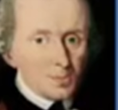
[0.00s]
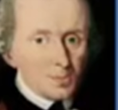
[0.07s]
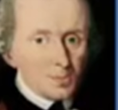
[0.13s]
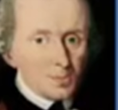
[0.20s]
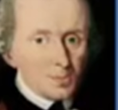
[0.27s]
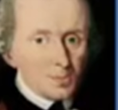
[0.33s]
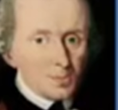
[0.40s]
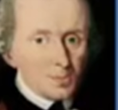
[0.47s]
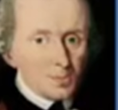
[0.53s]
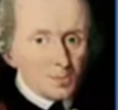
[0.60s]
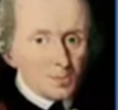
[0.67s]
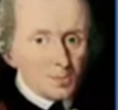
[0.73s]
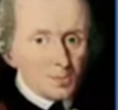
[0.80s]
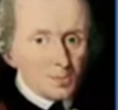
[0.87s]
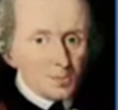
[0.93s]

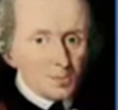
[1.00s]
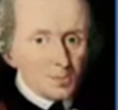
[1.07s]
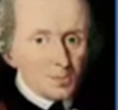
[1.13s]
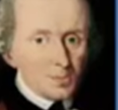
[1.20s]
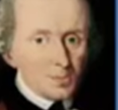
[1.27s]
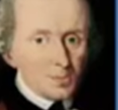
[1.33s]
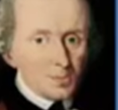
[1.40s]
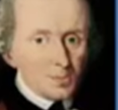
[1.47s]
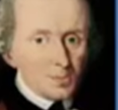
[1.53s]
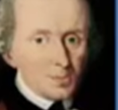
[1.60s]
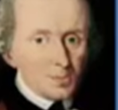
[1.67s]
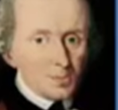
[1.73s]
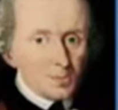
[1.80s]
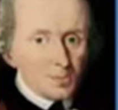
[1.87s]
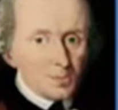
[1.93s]

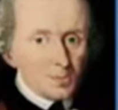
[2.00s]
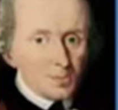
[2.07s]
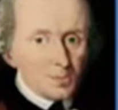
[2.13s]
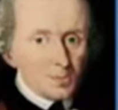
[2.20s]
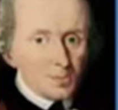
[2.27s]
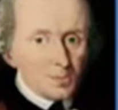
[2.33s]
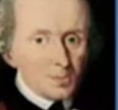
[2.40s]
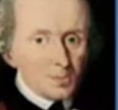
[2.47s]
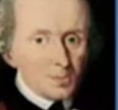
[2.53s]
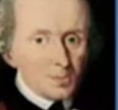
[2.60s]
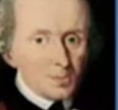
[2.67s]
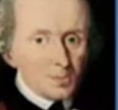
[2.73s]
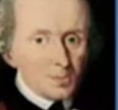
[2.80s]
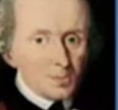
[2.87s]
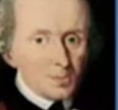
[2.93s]

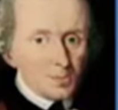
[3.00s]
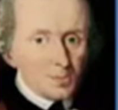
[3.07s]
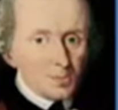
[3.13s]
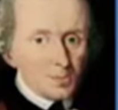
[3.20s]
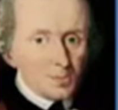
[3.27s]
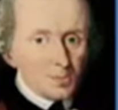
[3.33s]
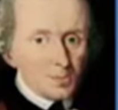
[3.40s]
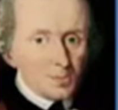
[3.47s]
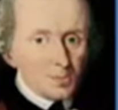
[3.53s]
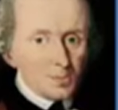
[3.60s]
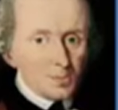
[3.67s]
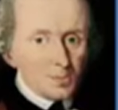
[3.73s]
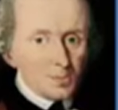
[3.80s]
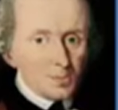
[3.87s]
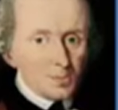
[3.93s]

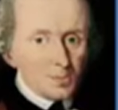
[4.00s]
[no speech]